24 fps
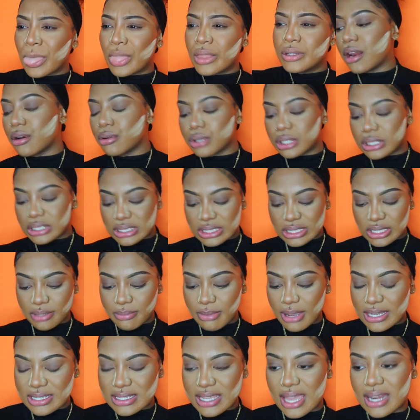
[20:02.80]
I don't consider
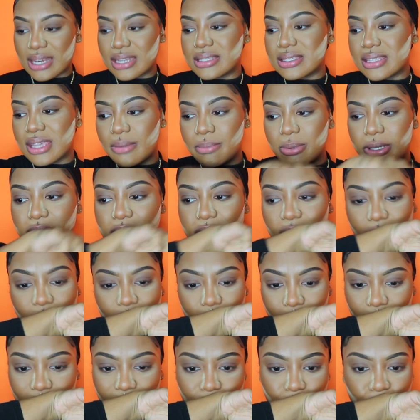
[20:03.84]
my dad a deadbeat
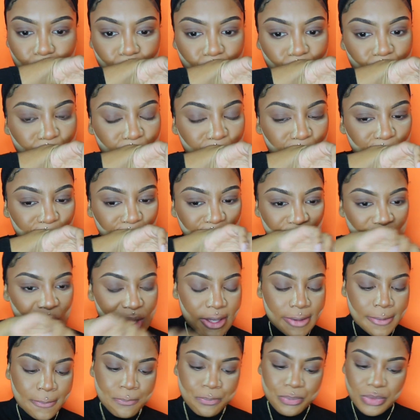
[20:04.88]
dad. Like,
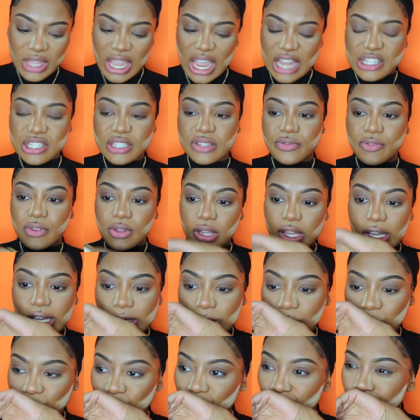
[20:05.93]
I just feel
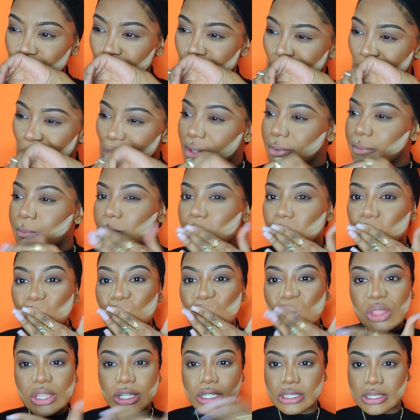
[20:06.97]
like
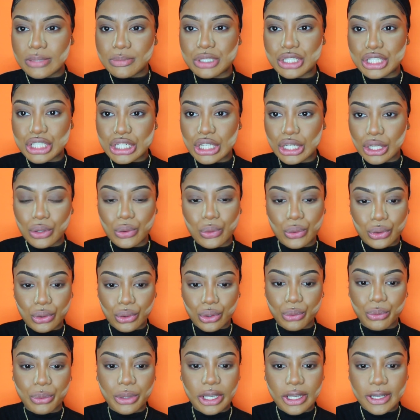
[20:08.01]
there's some shit going
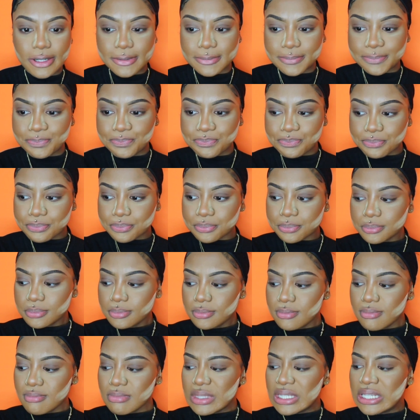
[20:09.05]
on with him
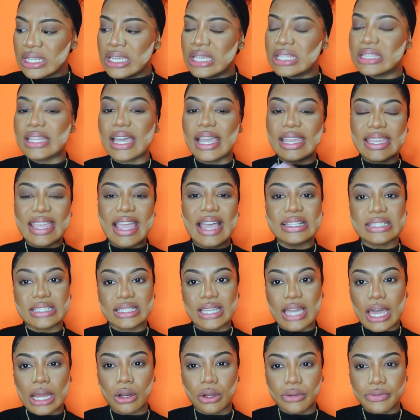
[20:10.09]
that he
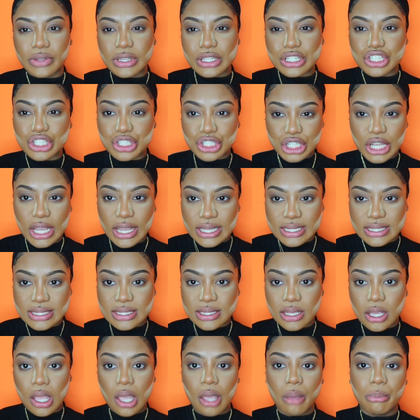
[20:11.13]
hasn't got off his
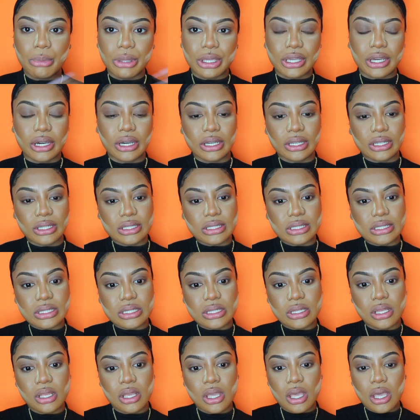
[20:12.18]
chest,
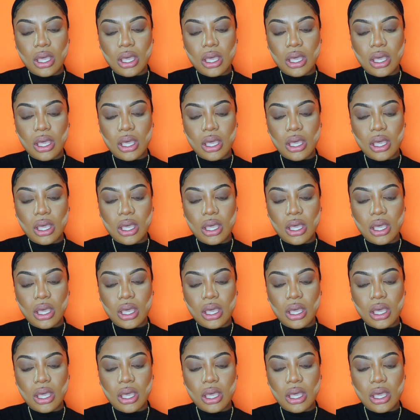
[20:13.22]
because